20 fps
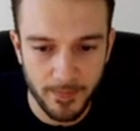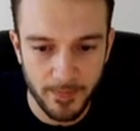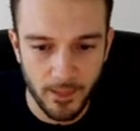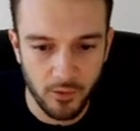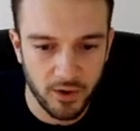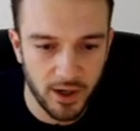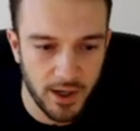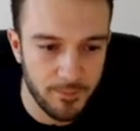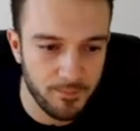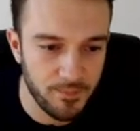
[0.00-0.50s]

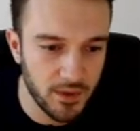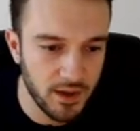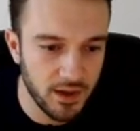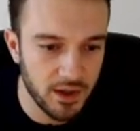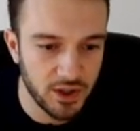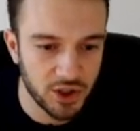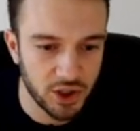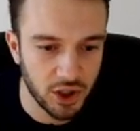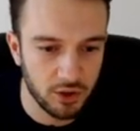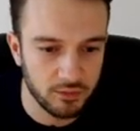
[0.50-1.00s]
Okay,
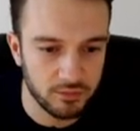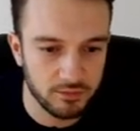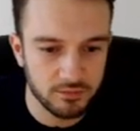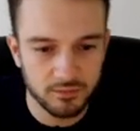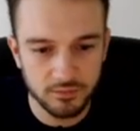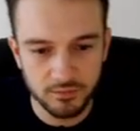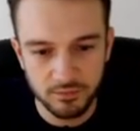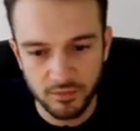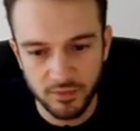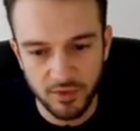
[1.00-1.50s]
so
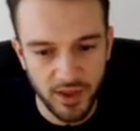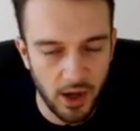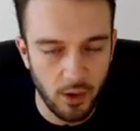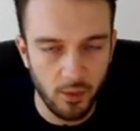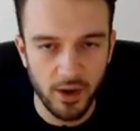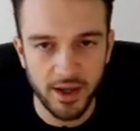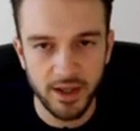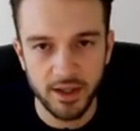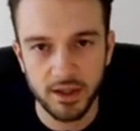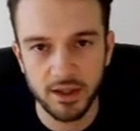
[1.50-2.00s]
that
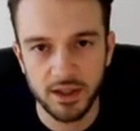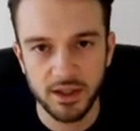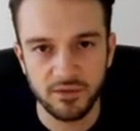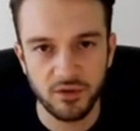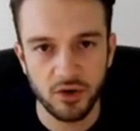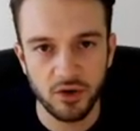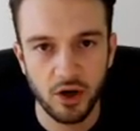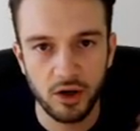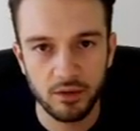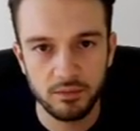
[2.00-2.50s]
way, you've
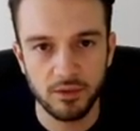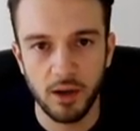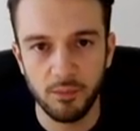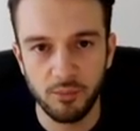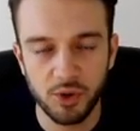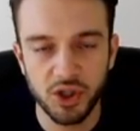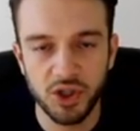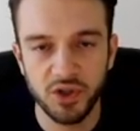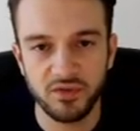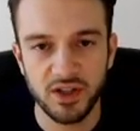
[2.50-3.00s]
got a
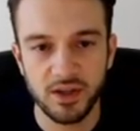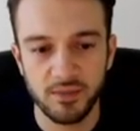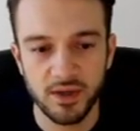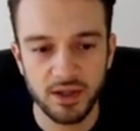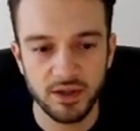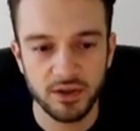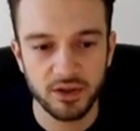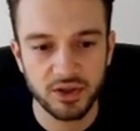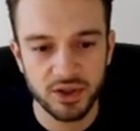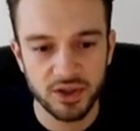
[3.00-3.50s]
bunch of
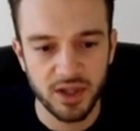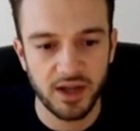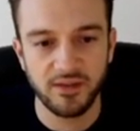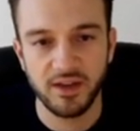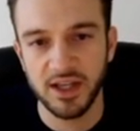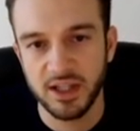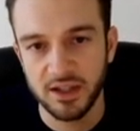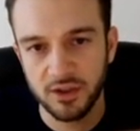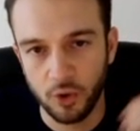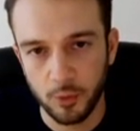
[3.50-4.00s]
emails, and
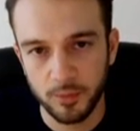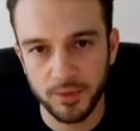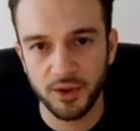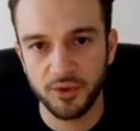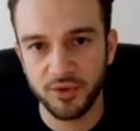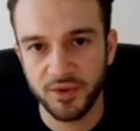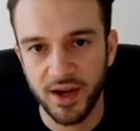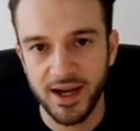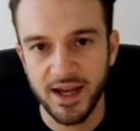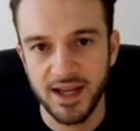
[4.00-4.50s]
then you can
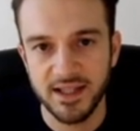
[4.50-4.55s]
upload that